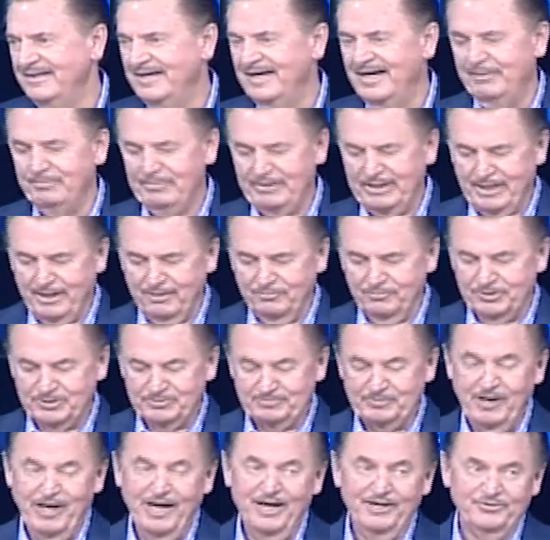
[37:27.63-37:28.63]
I may not
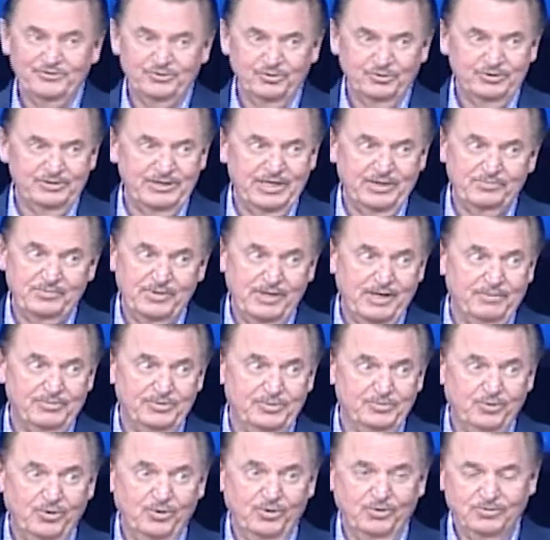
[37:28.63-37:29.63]
respond to it, and I probably
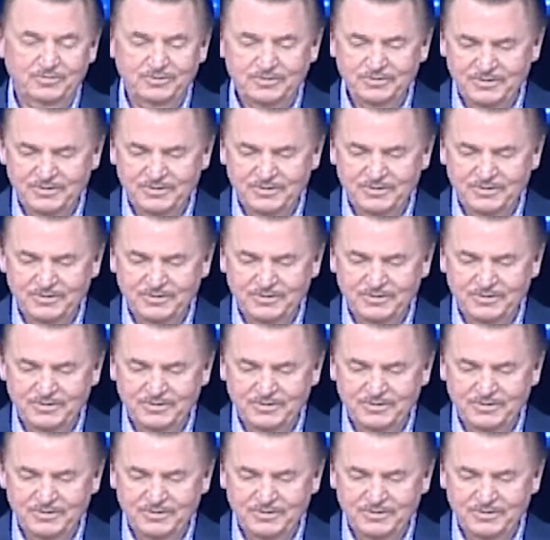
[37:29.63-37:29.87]
won't.